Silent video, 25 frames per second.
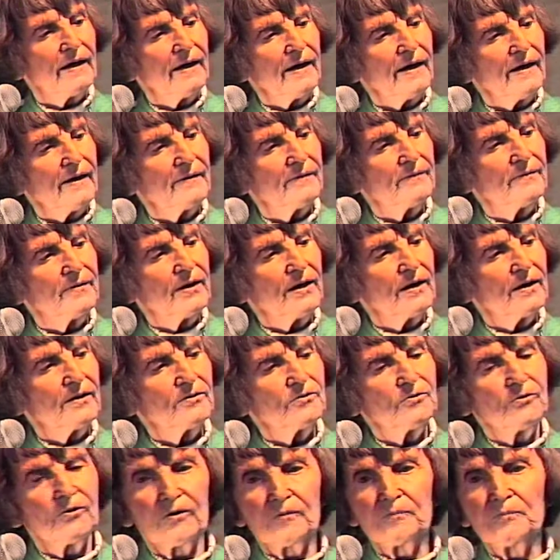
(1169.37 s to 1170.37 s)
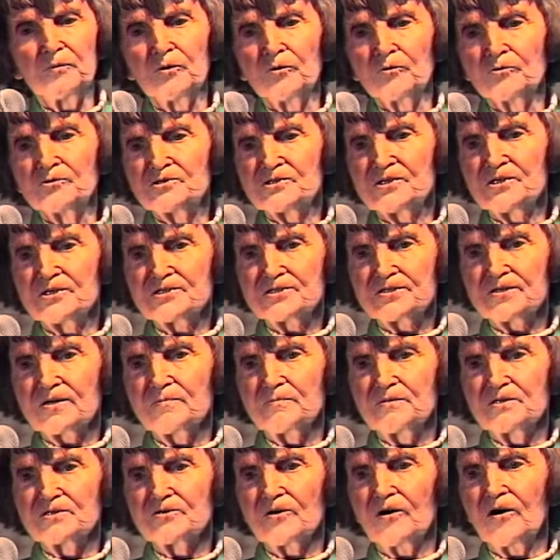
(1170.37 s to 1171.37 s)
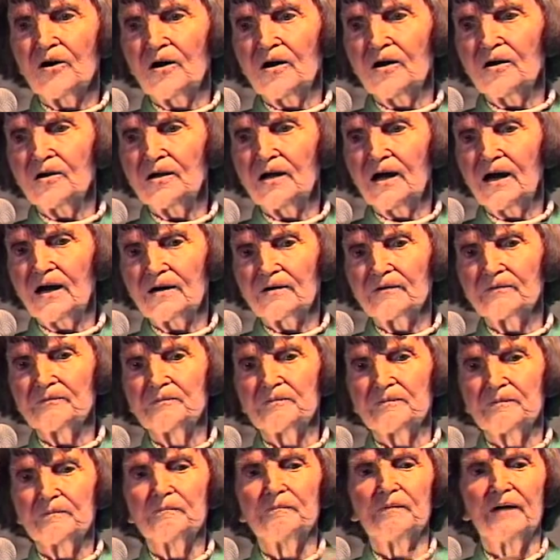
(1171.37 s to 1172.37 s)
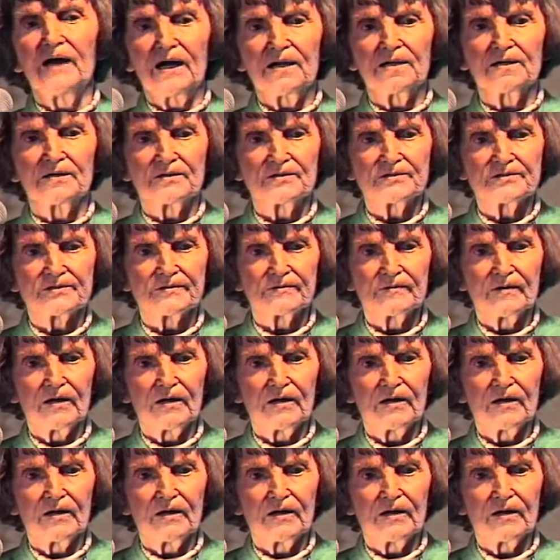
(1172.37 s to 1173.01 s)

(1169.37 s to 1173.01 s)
and then your immune system is all out of balance,